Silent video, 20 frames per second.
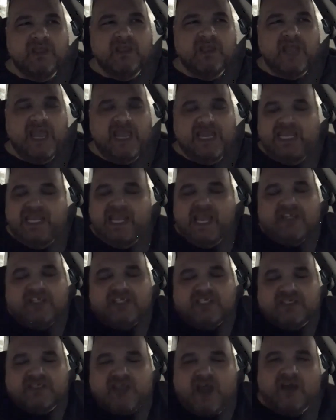and he had
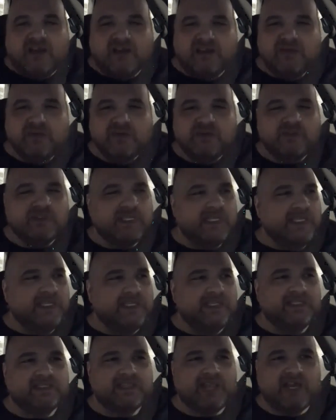just started. He was he,
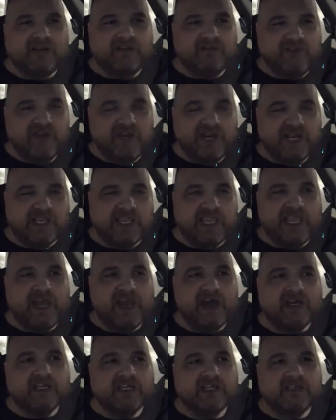he started training at
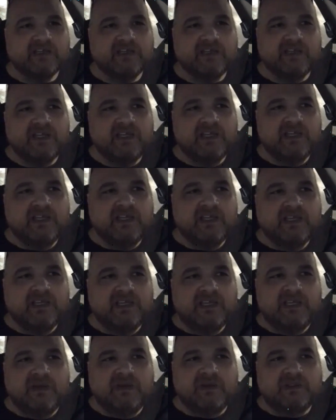Chaotic.
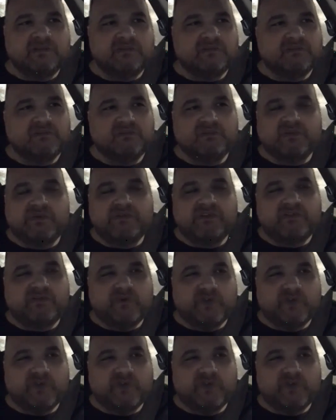It was I know. I